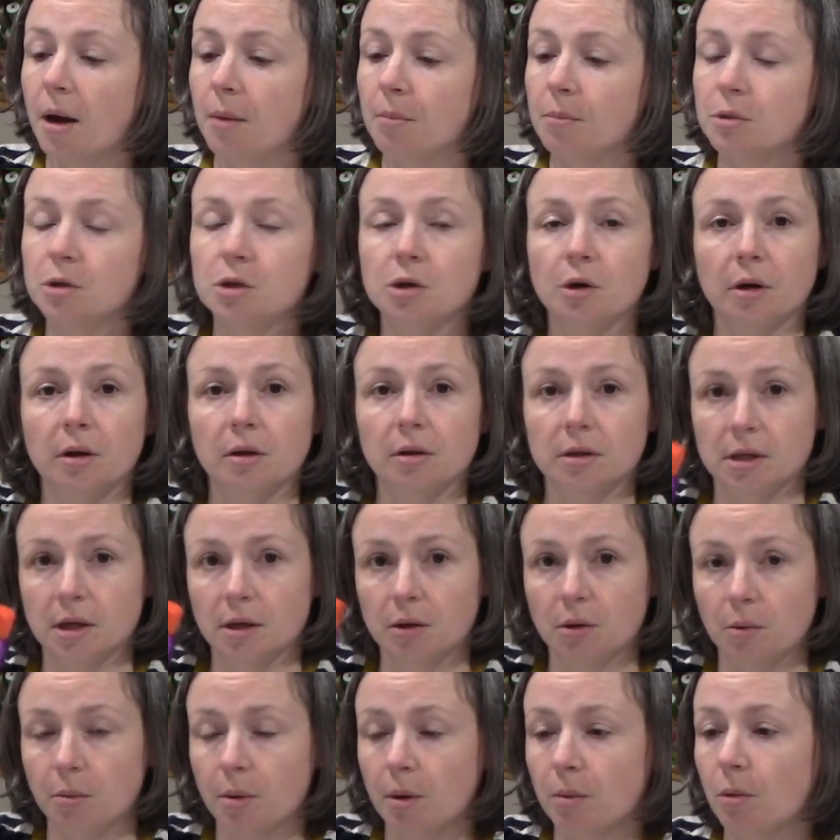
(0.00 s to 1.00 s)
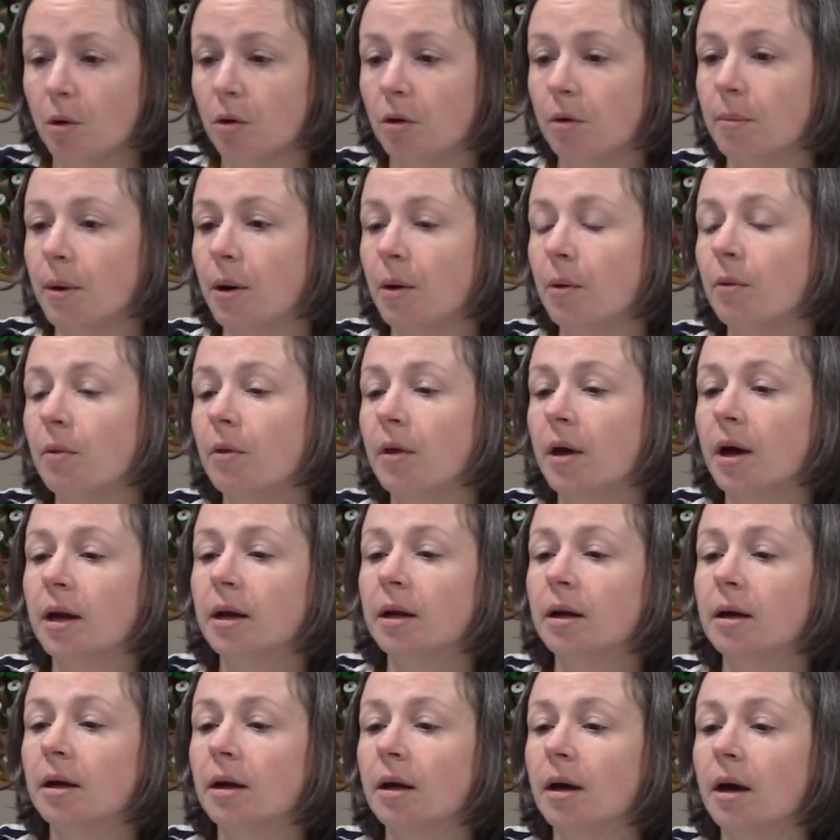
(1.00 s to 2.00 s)
So I'll tell you a bit more about that
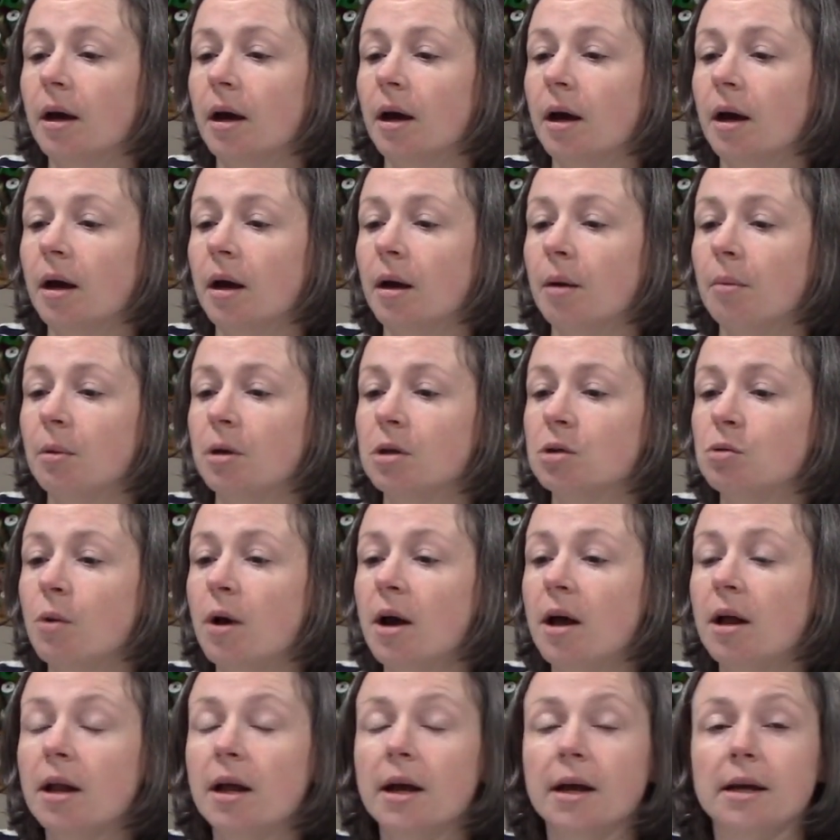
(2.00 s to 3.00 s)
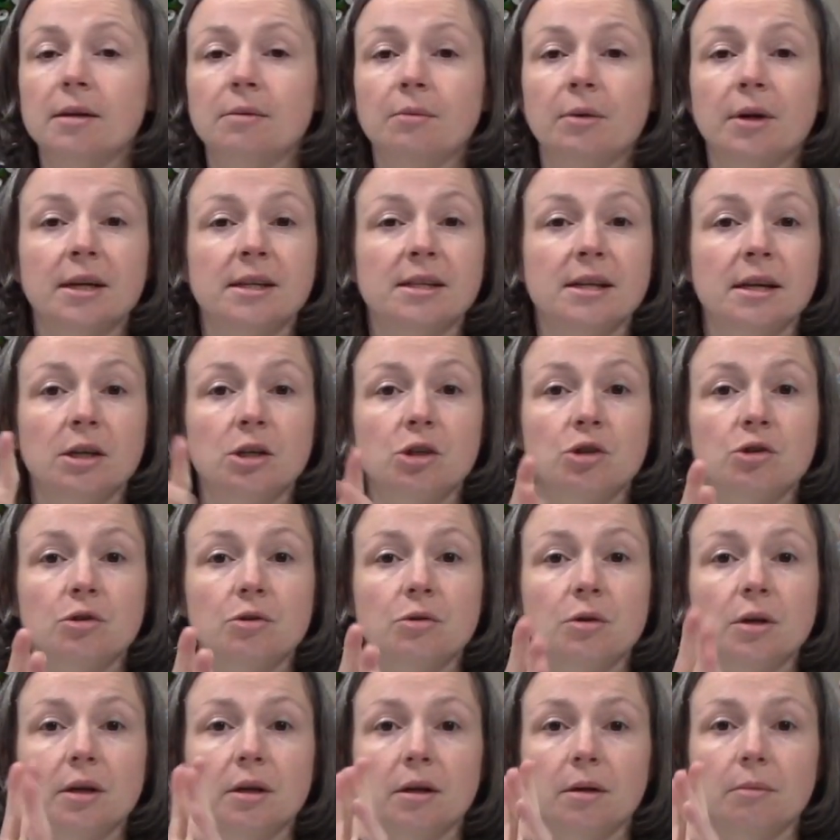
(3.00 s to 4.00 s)
as well. When I say
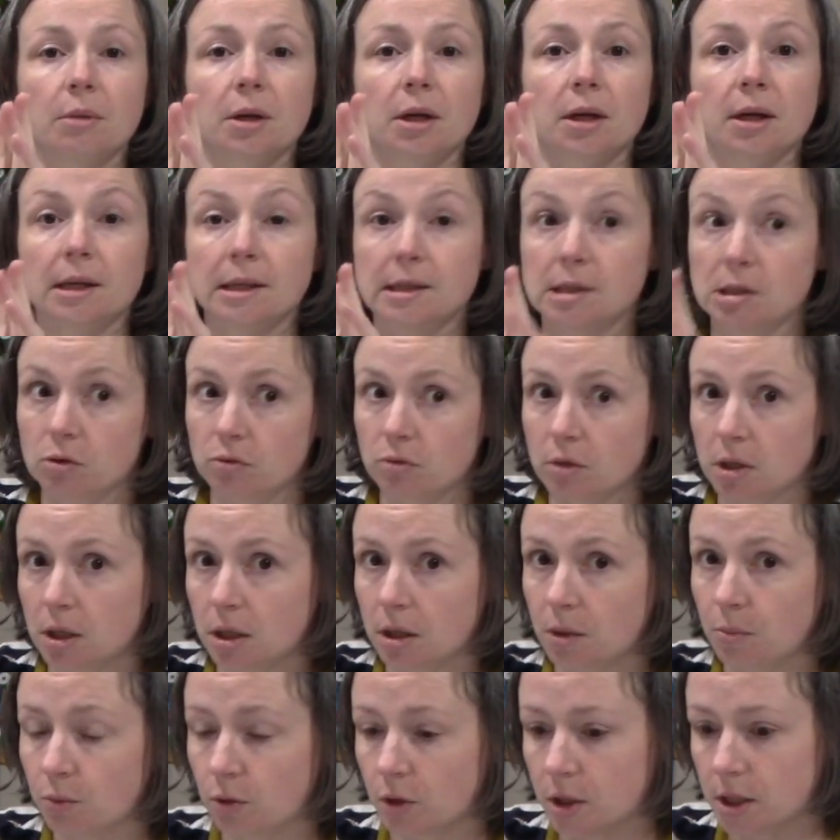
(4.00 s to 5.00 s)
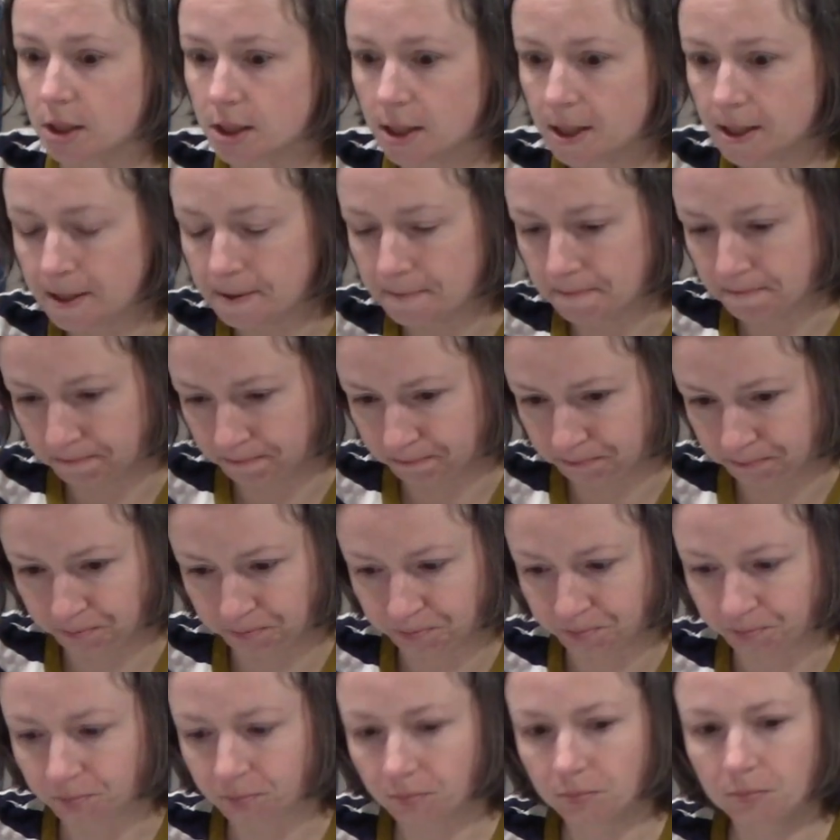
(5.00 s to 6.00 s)
extruded, I mean it's 3D printed.
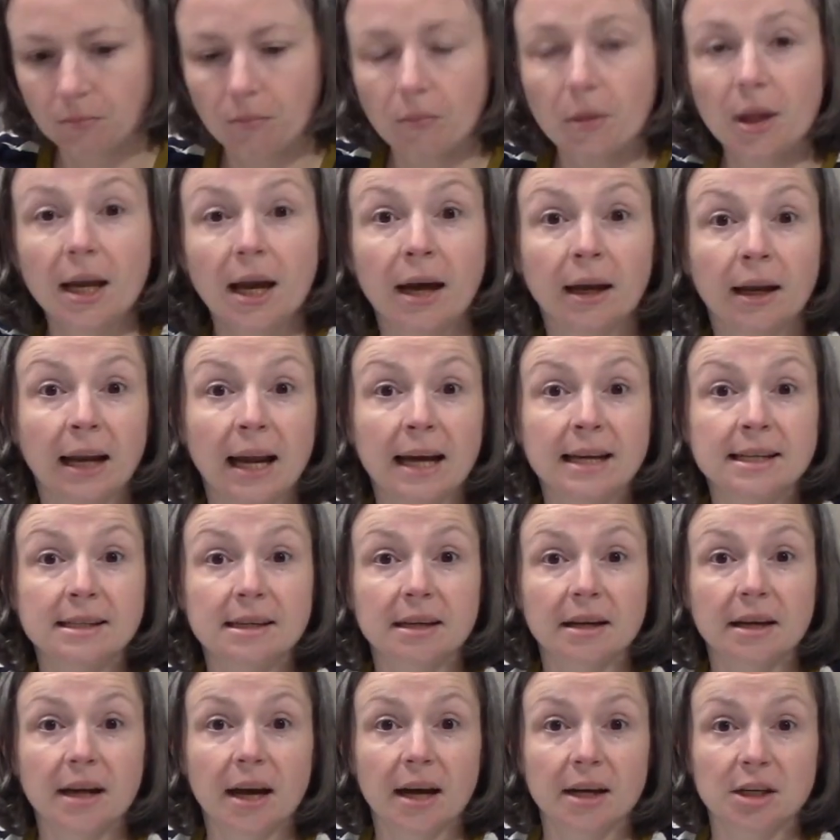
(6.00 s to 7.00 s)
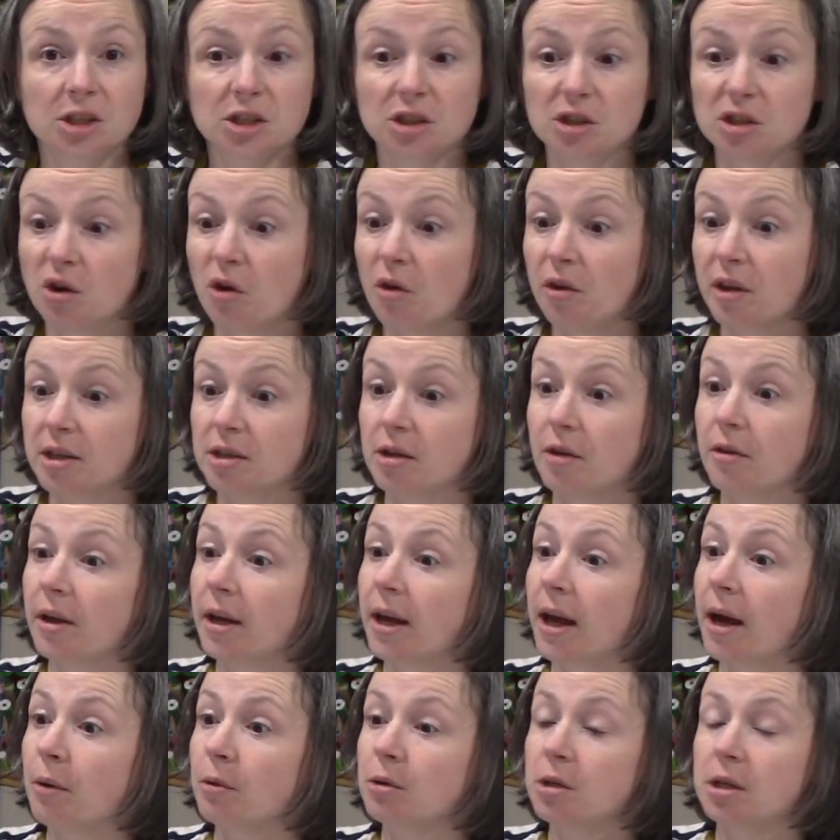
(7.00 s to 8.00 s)
And lastly, I saw this on the
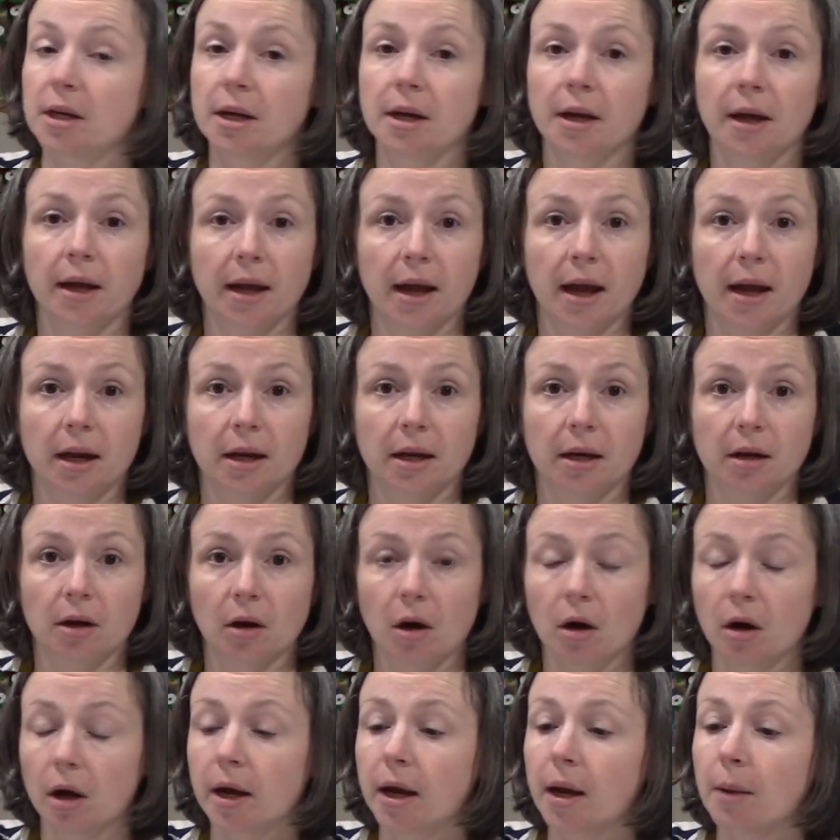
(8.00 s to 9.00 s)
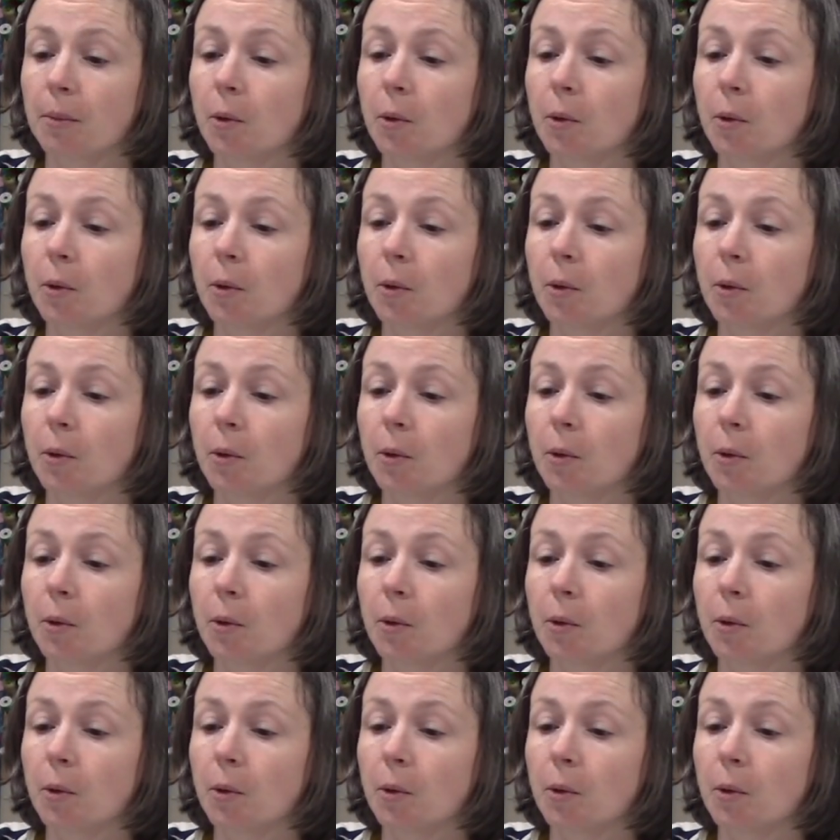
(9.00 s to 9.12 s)
counter again in Along Came